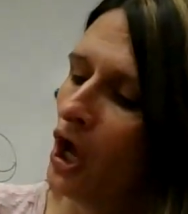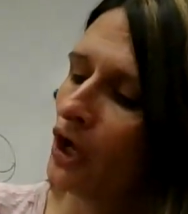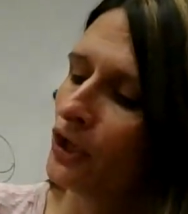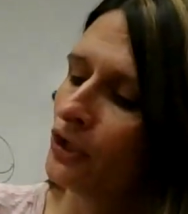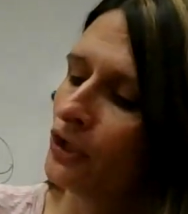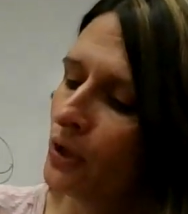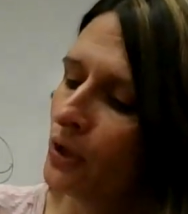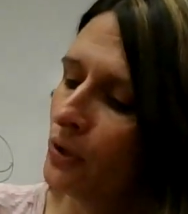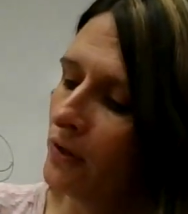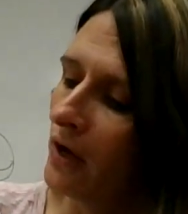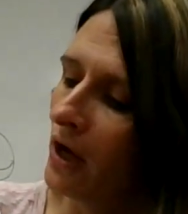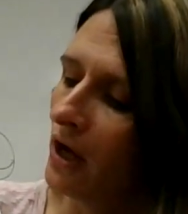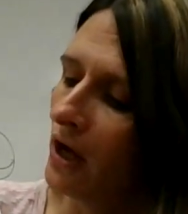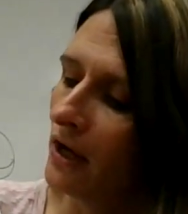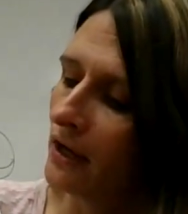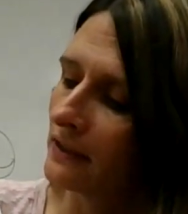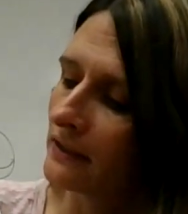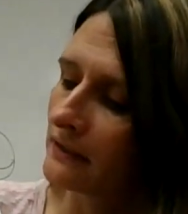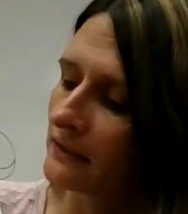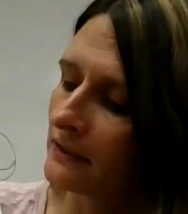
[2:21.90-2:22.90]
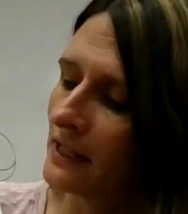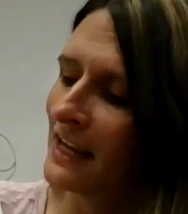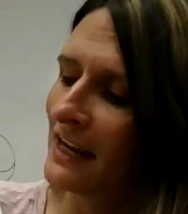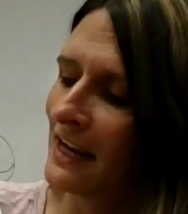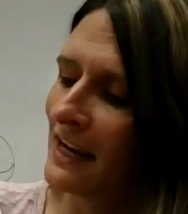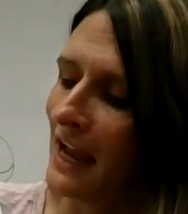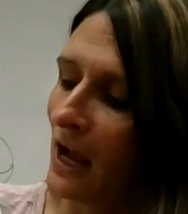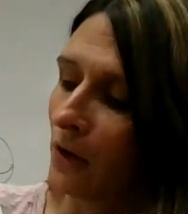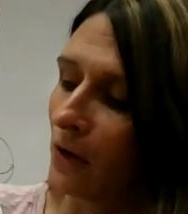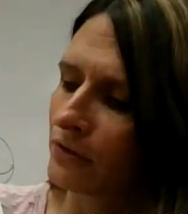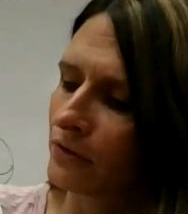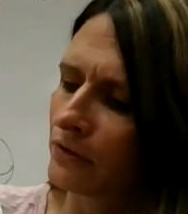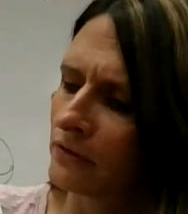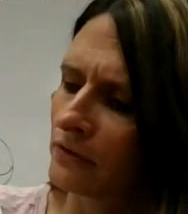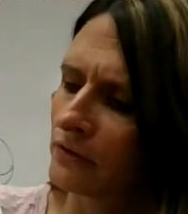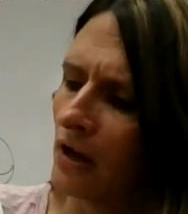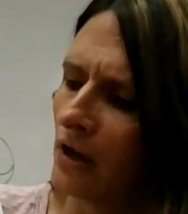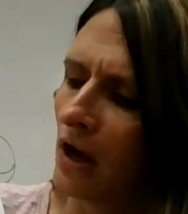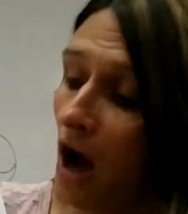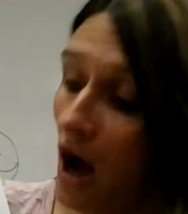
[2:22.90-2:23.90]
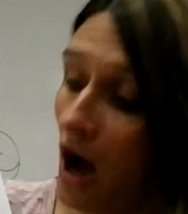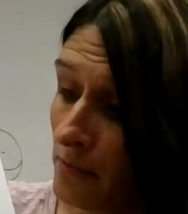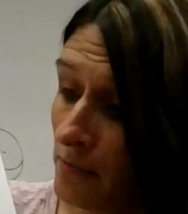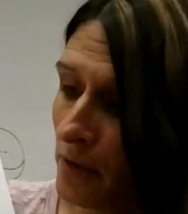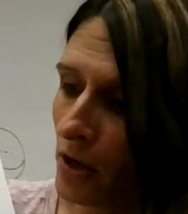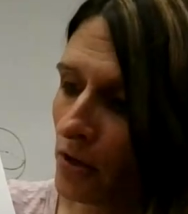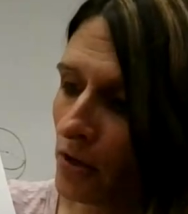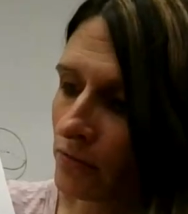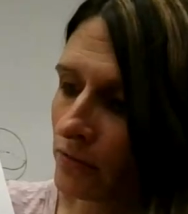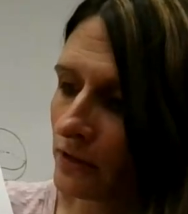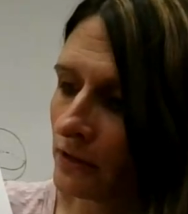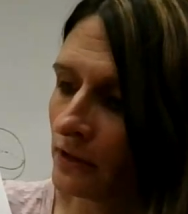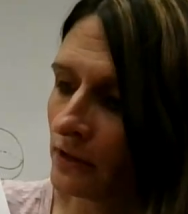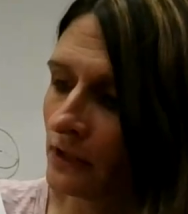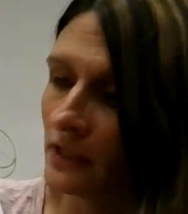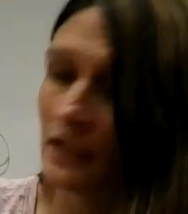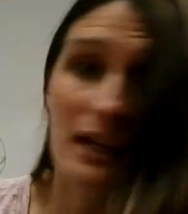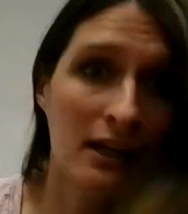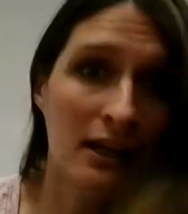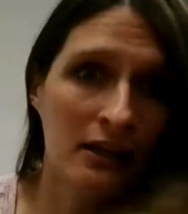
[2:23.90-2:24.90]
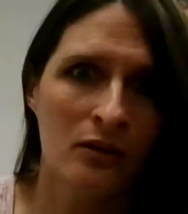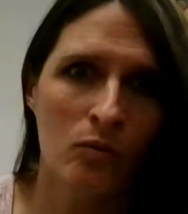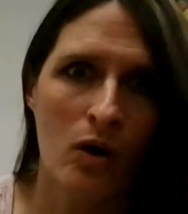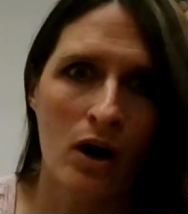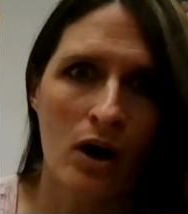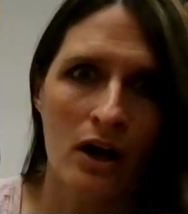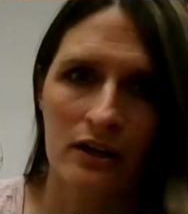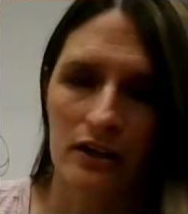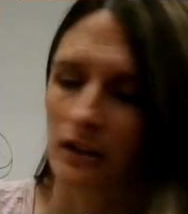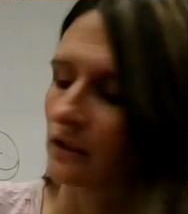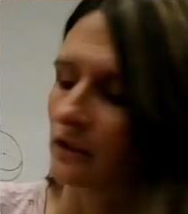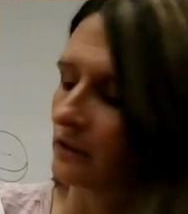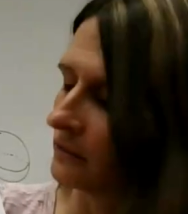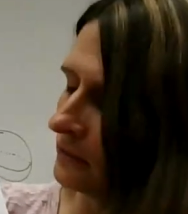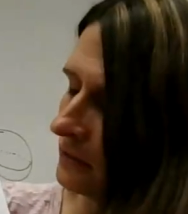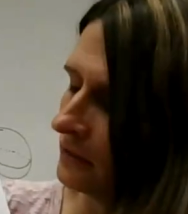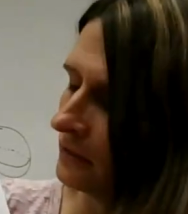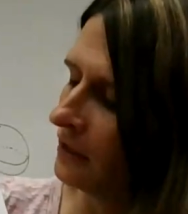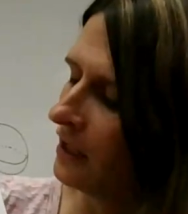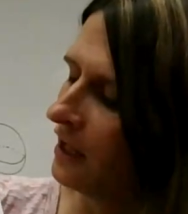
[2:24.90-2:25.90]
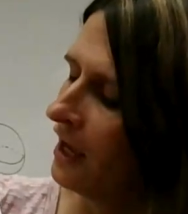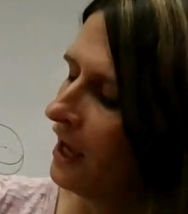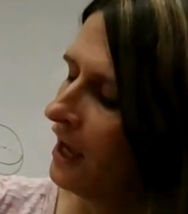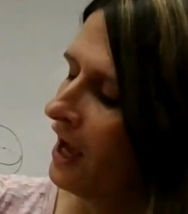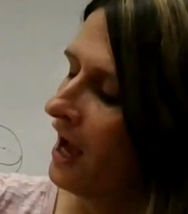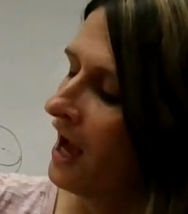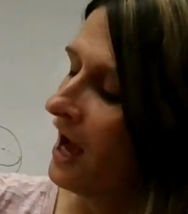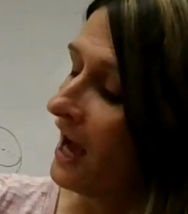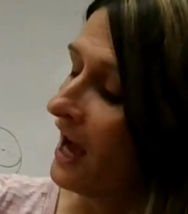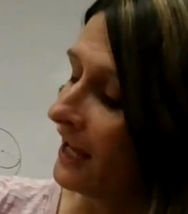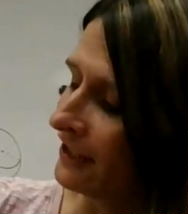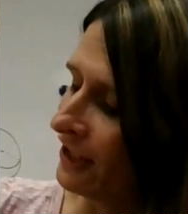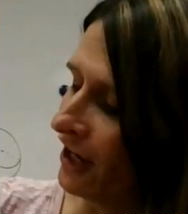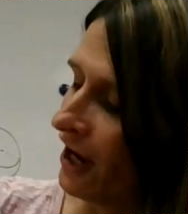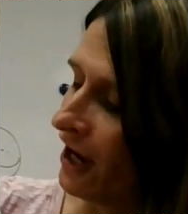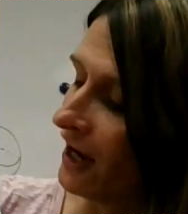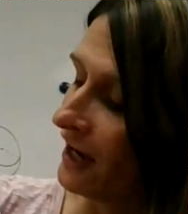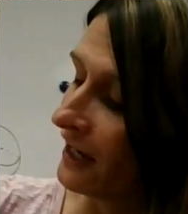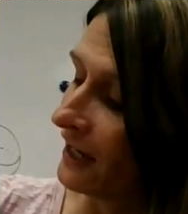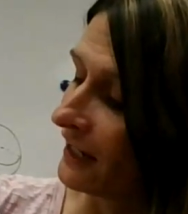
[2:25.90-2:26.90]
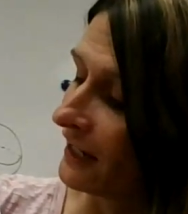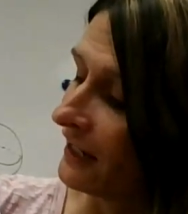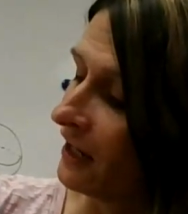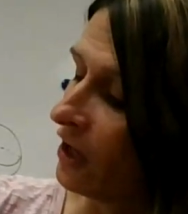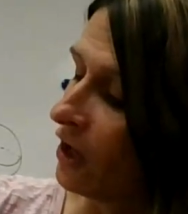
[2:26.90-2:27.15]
two dogs in a house on a boat in the water. A dog